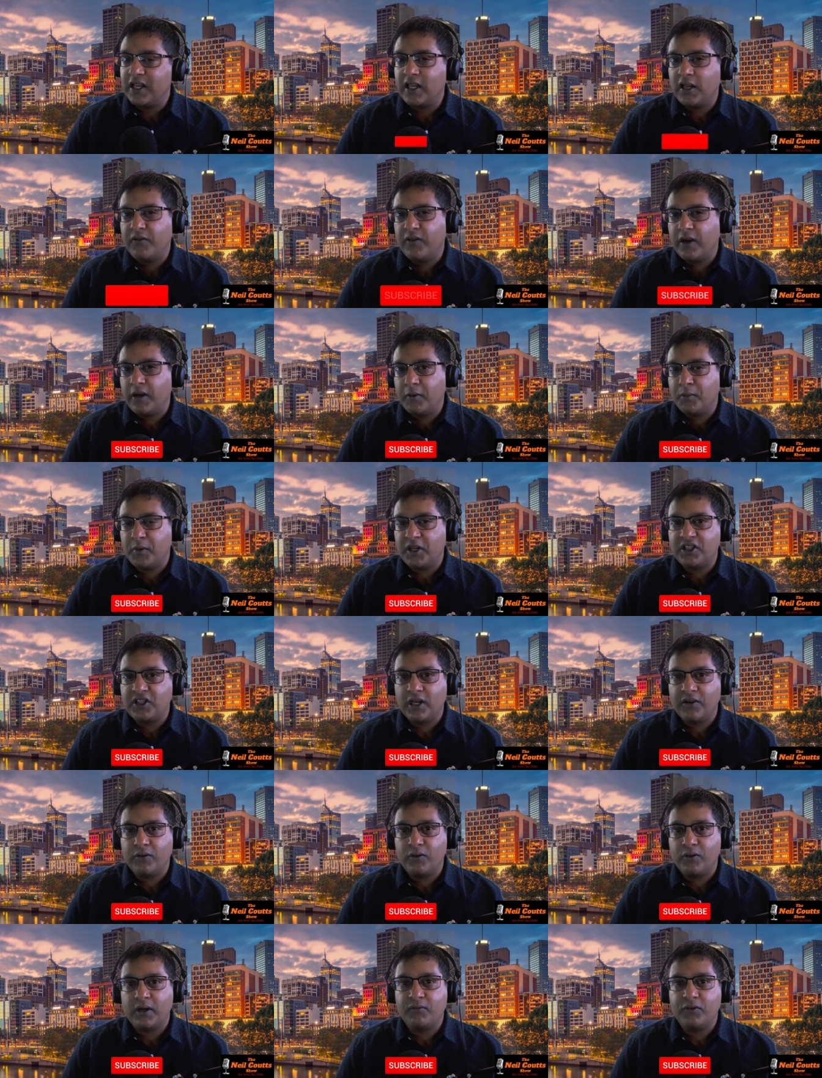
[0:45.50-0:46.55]
you very much,
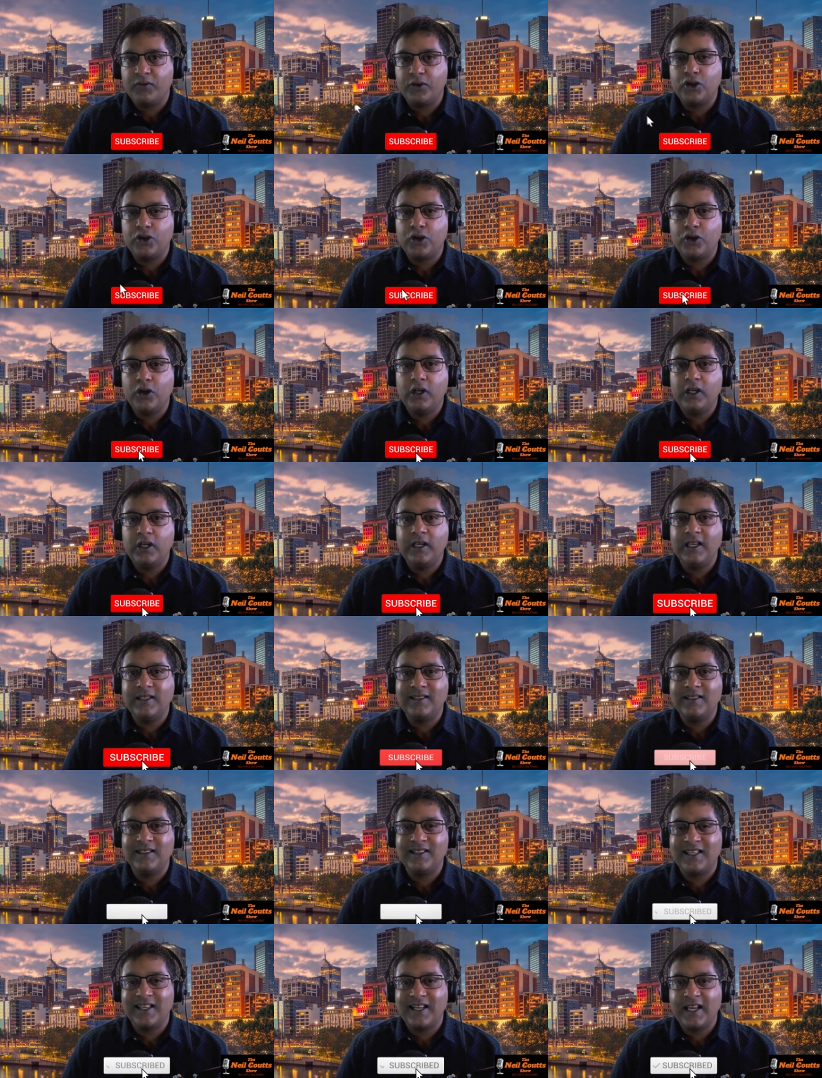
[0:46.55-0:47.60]
everyone, for tuning in to
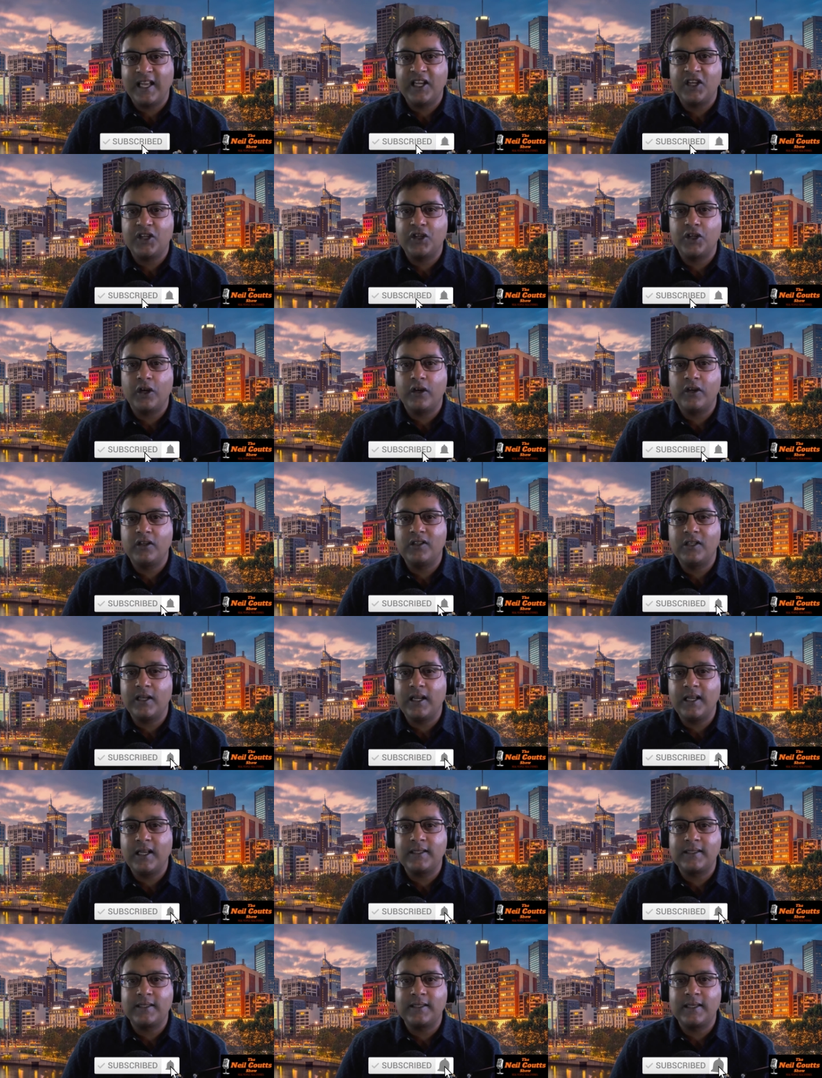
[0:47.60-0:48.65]
today's show.
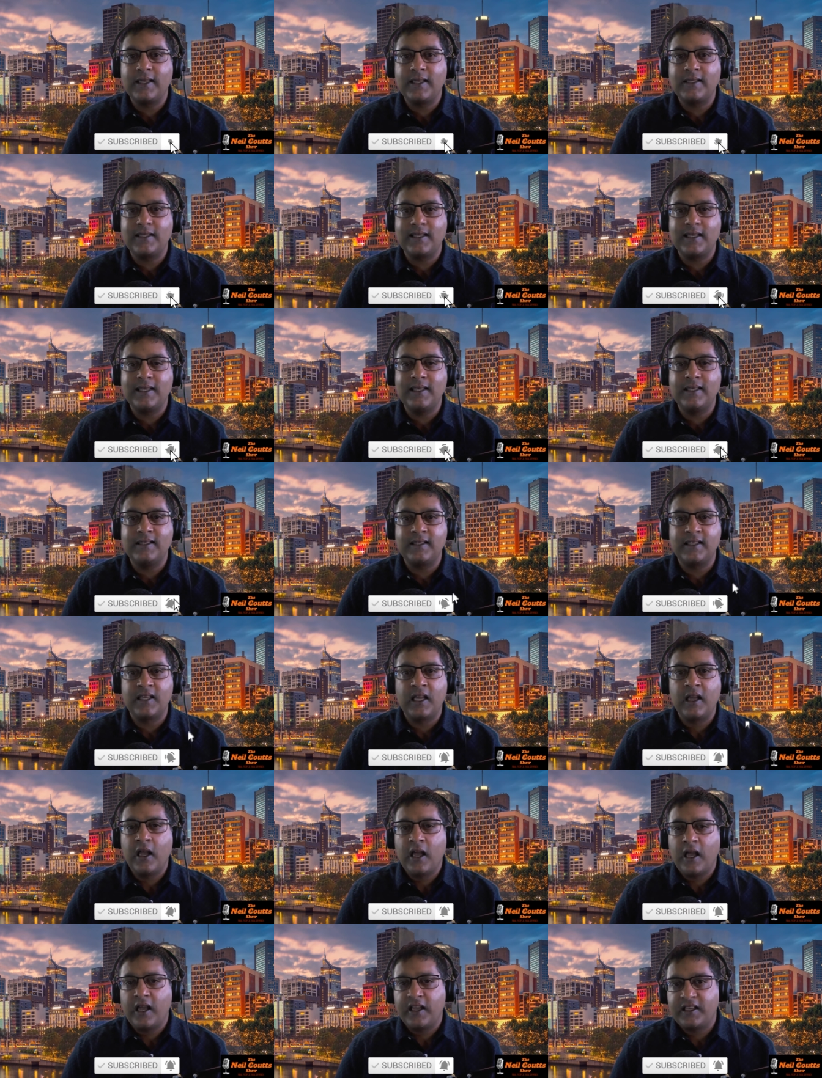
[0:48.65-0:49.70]
Today's guest is
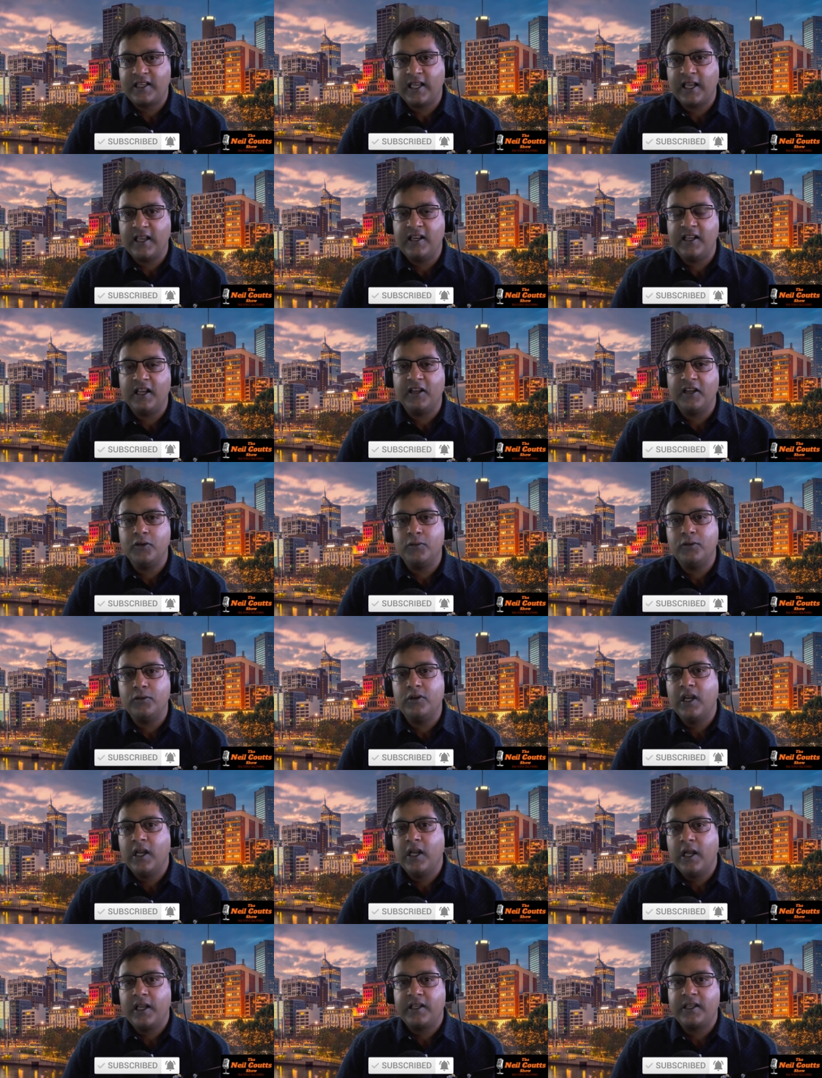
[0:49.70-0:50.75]
Katie Underwood.
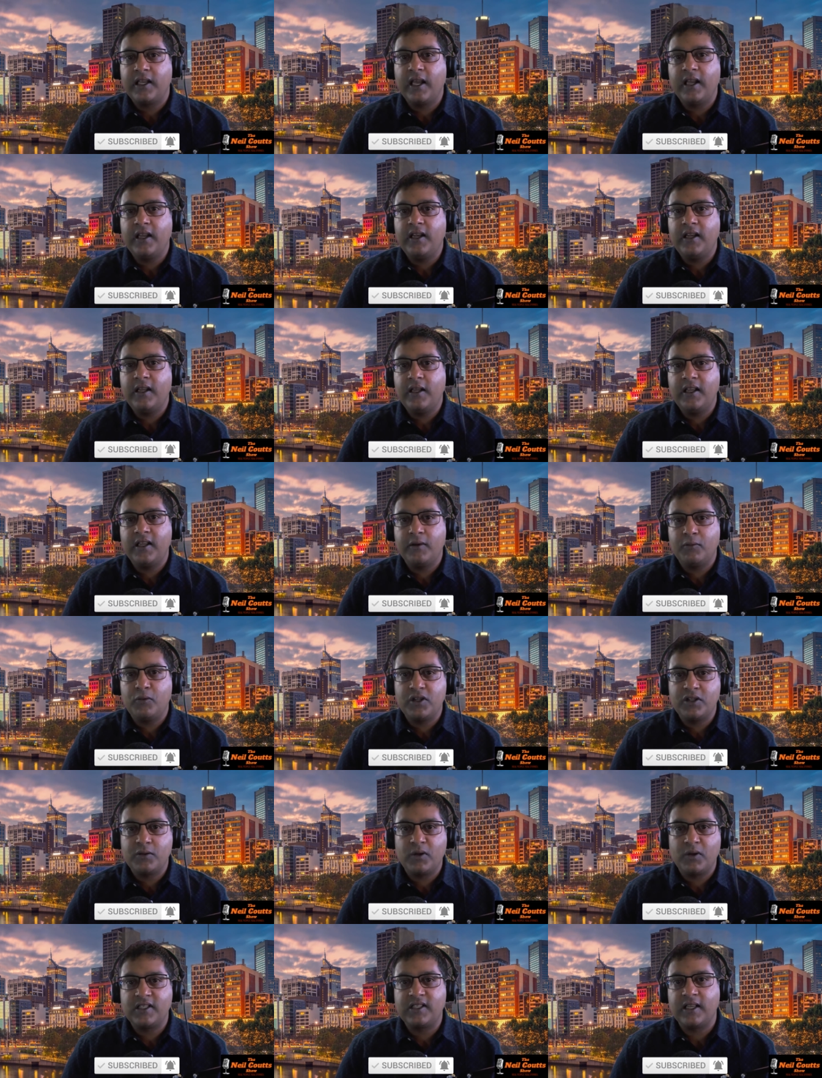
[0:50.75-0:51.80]
Katie was
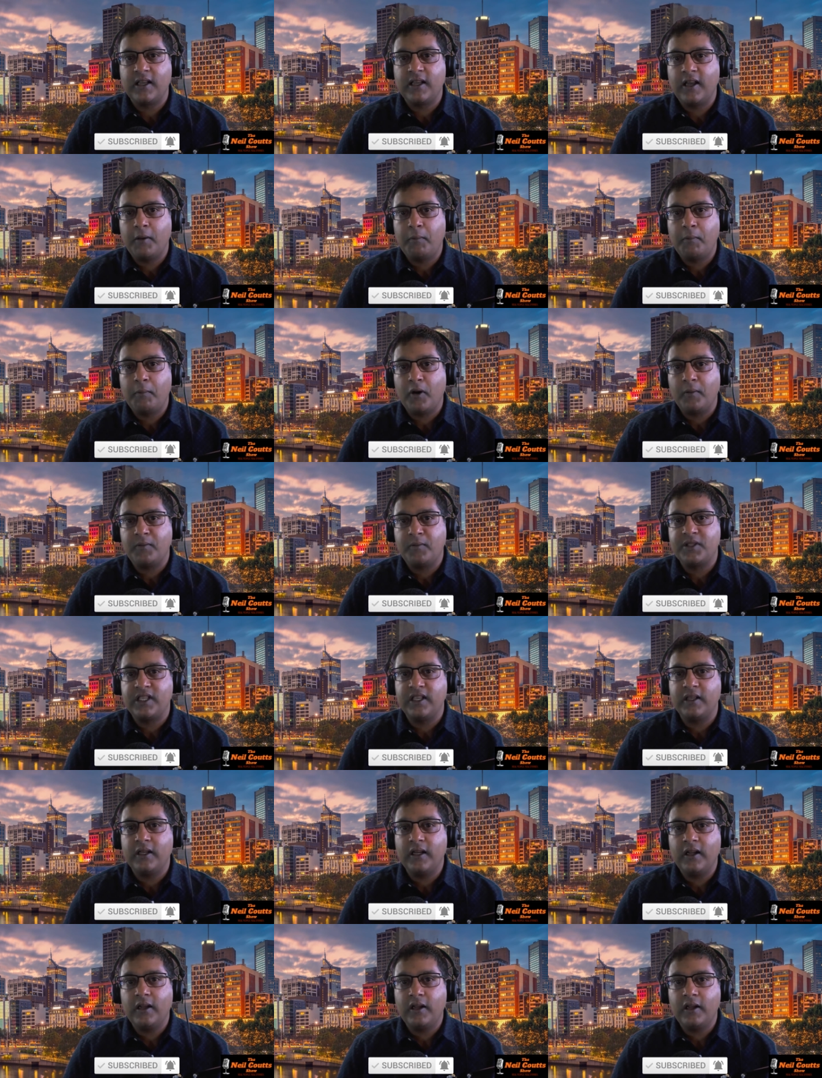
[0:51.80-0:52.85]
once a, a pop
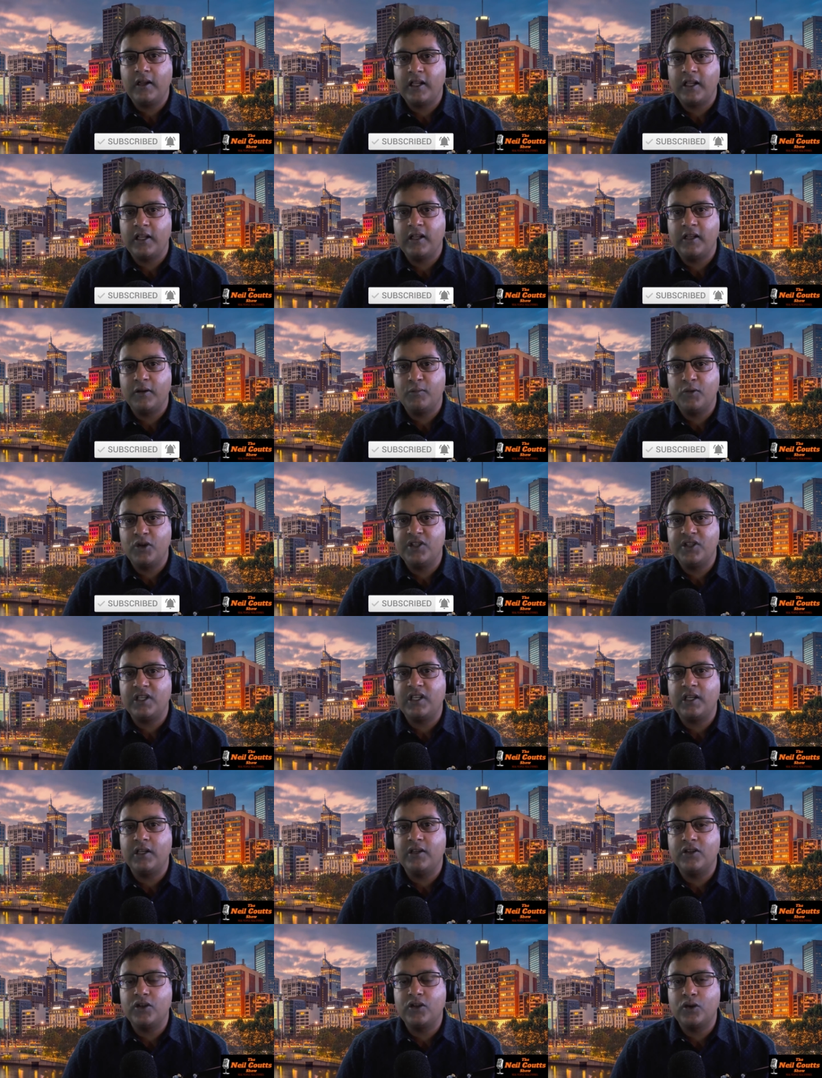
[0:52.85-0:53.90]
singer in the music
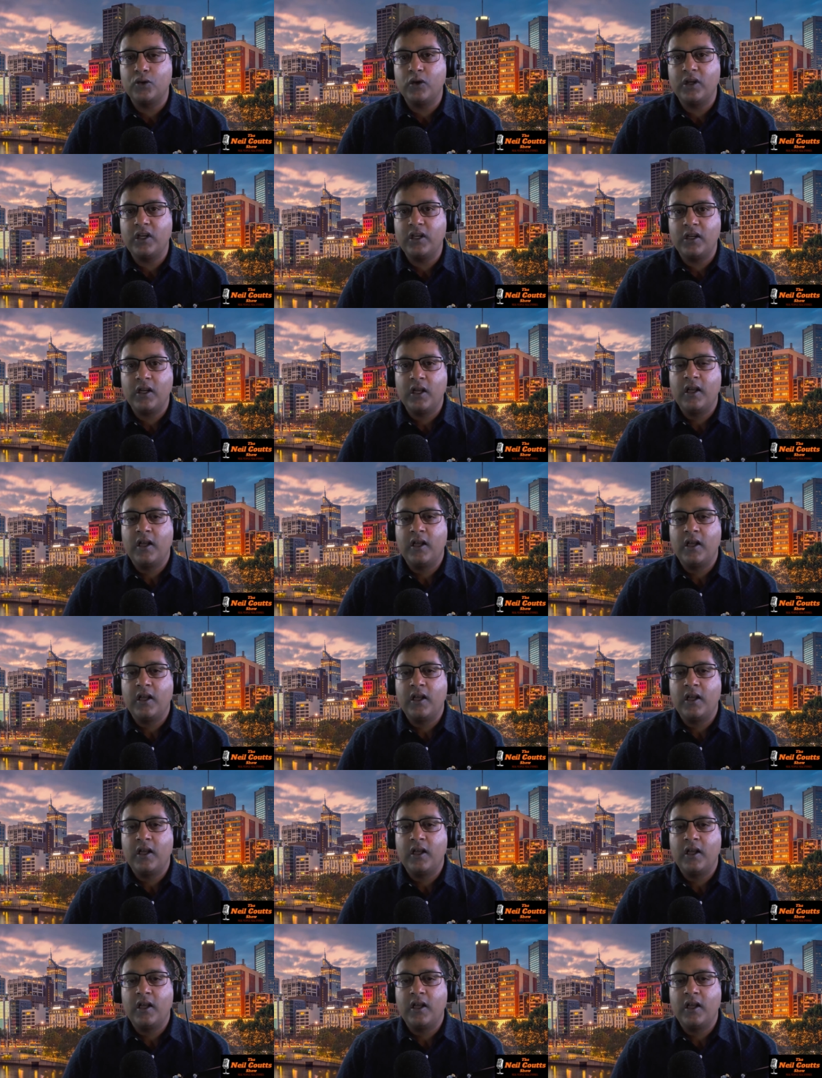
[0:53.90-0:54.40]
industry.